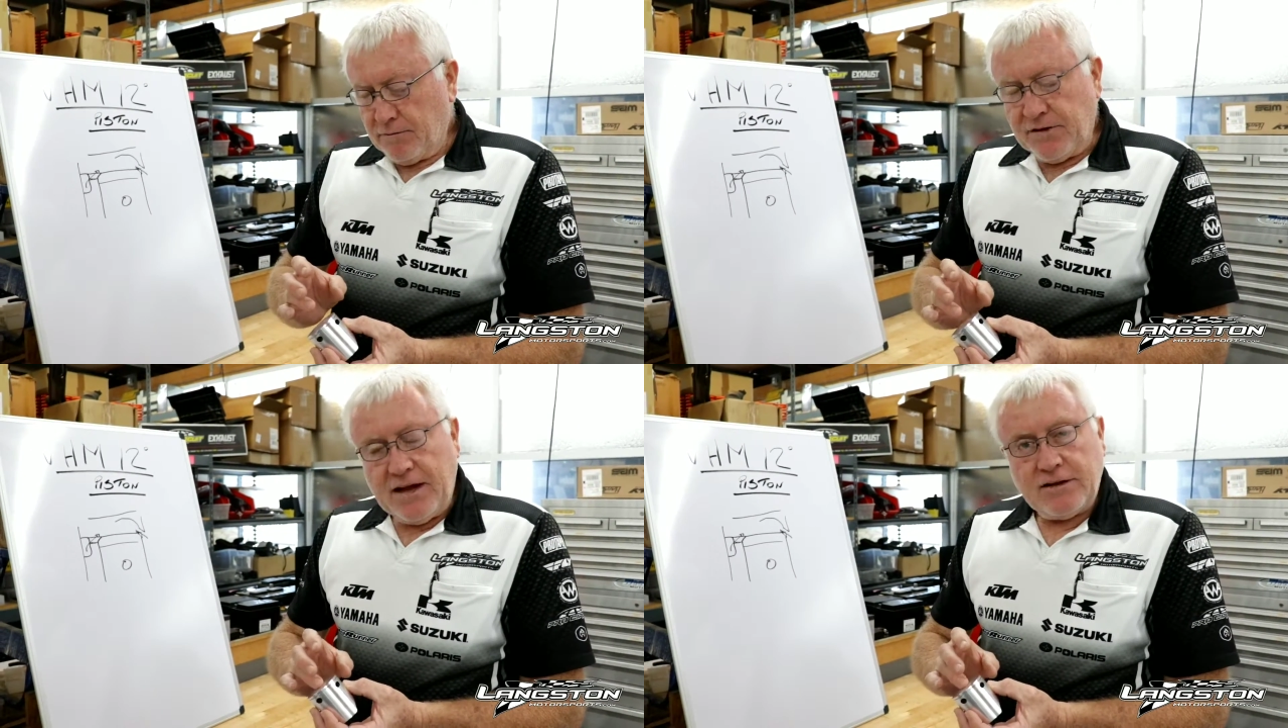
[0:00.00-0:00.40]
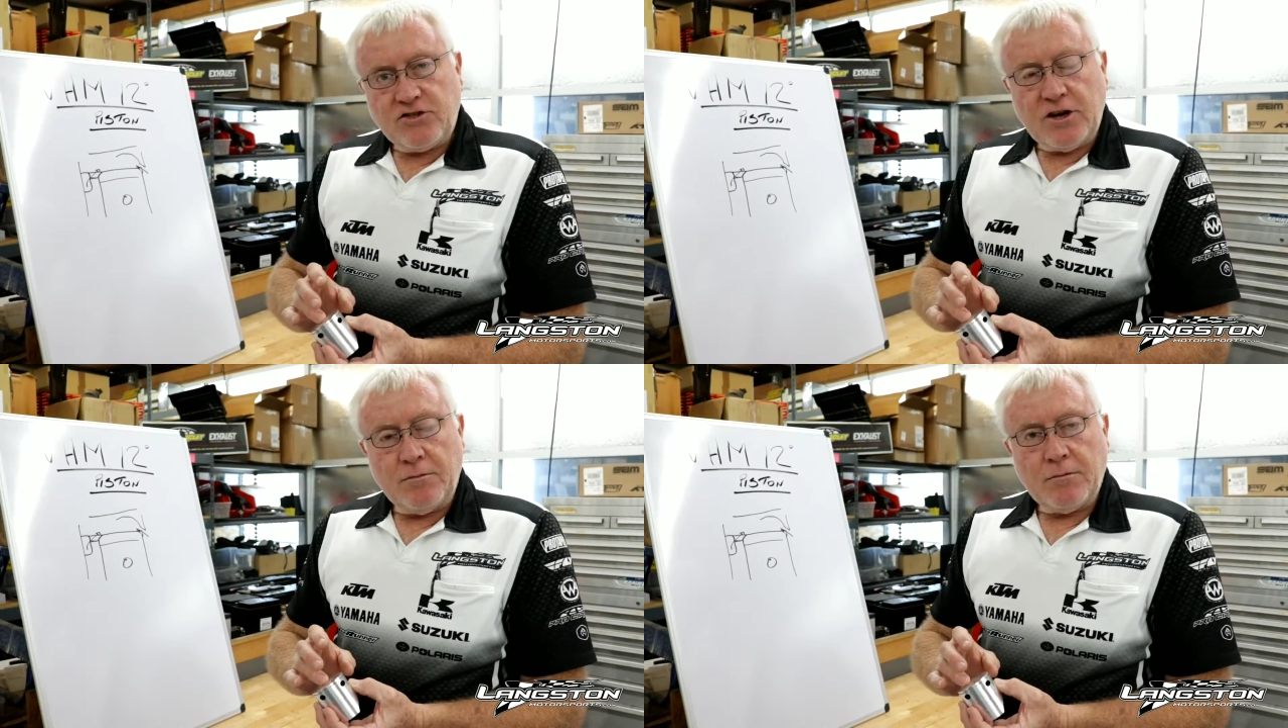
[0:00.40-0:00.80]

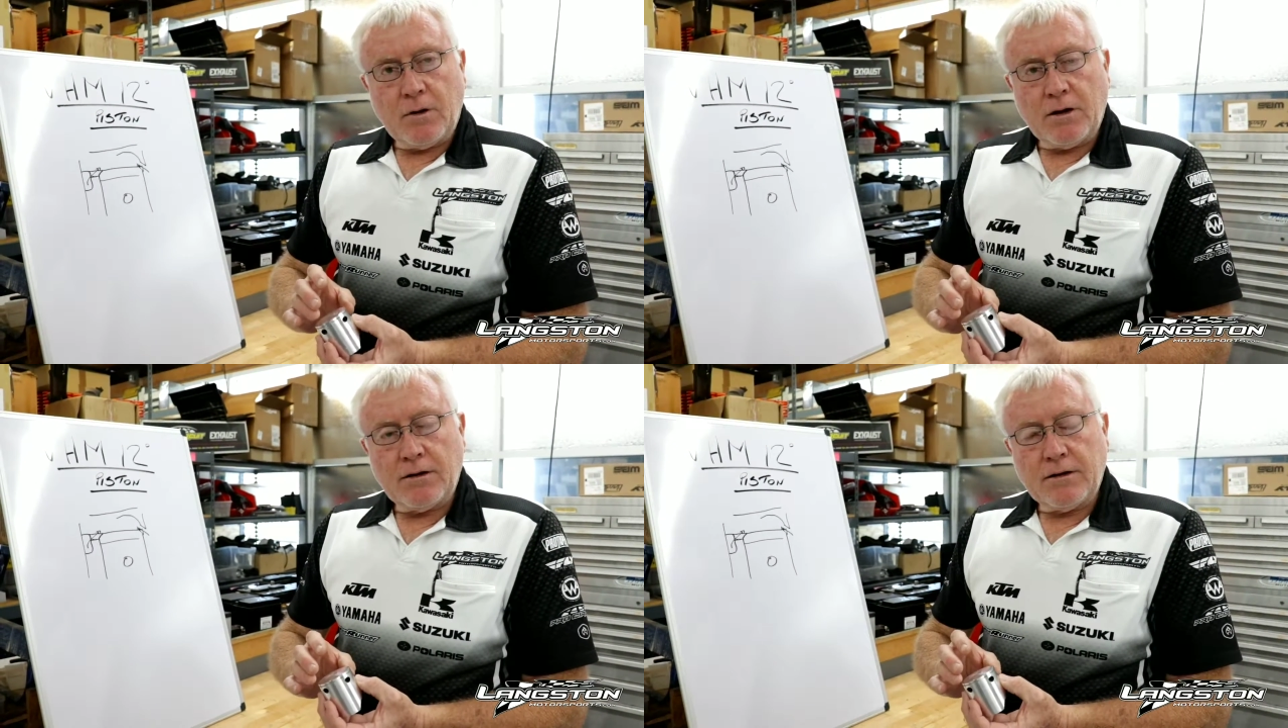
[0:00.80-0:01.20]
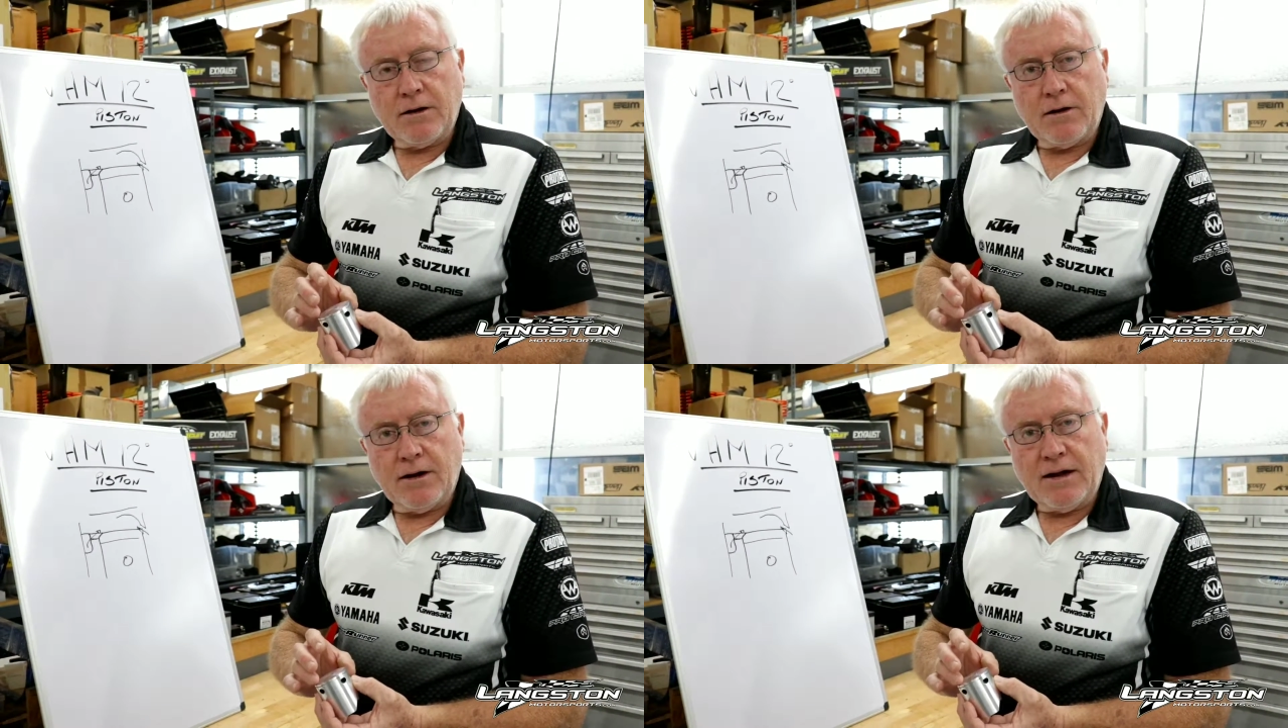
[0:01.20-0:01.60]
Vhm
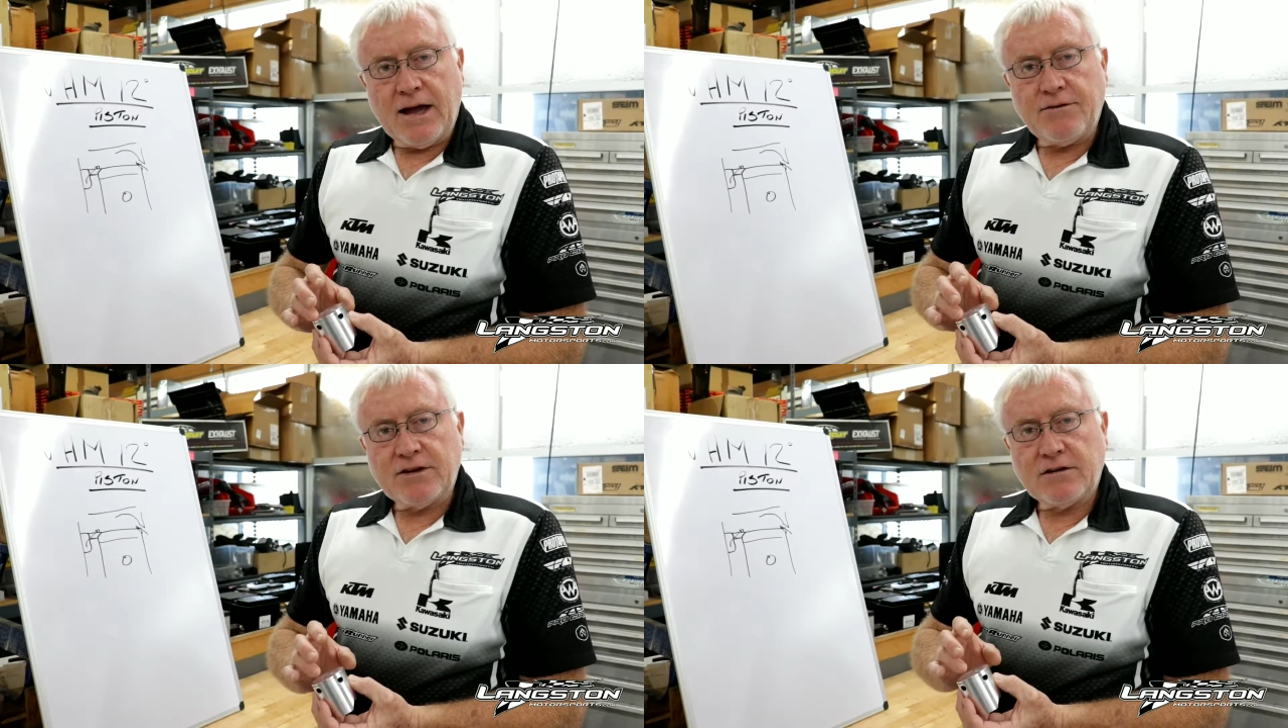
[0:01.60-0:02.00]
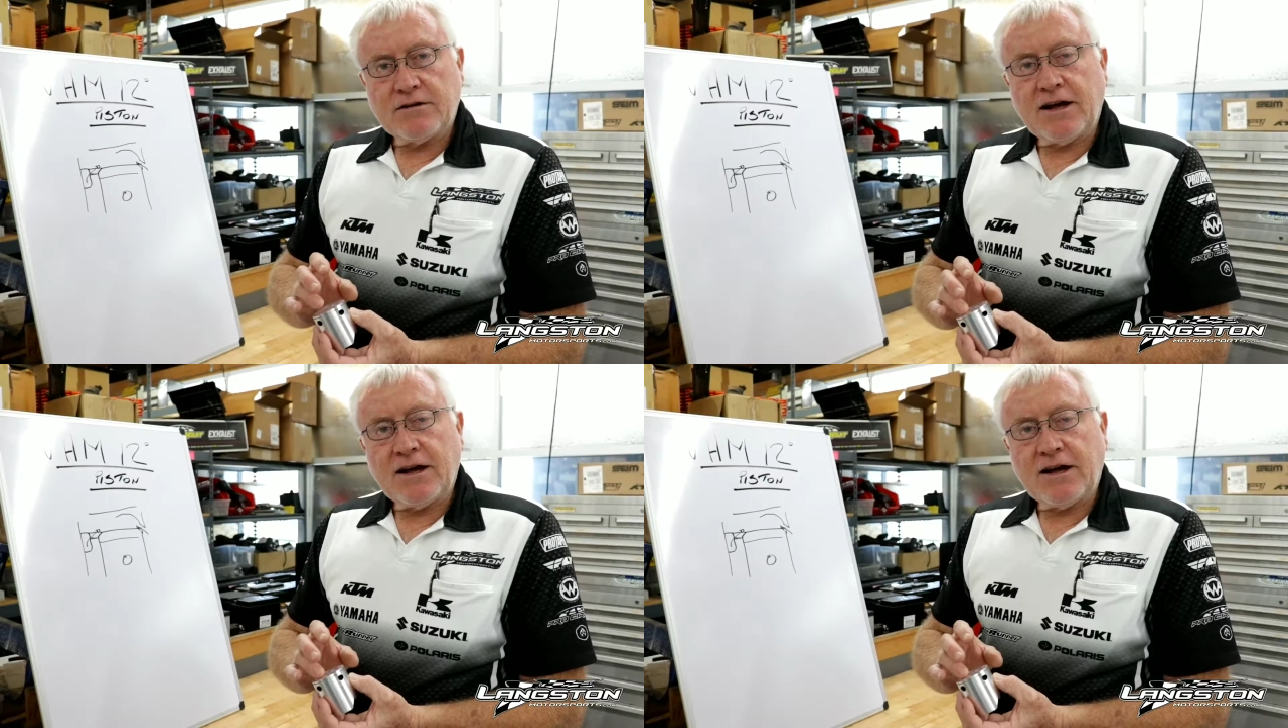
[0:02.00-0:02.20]
have a